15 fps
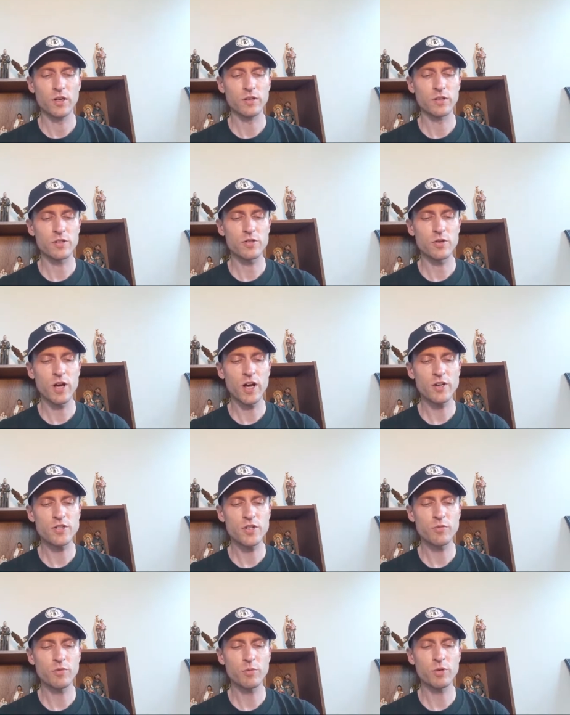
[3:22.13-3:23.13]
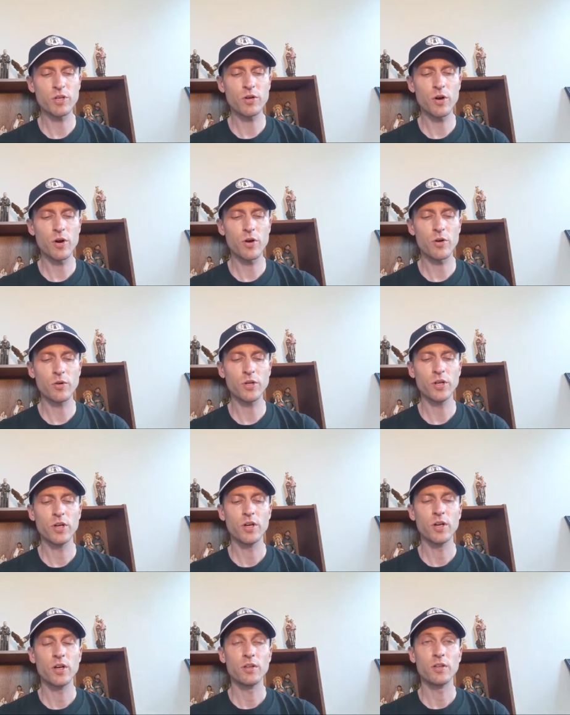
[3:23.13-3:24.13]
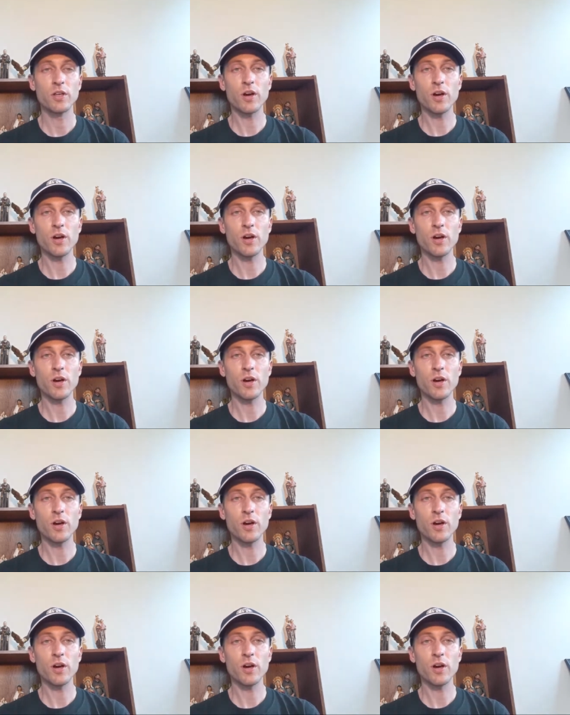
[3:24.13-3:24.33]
The attraction will be called the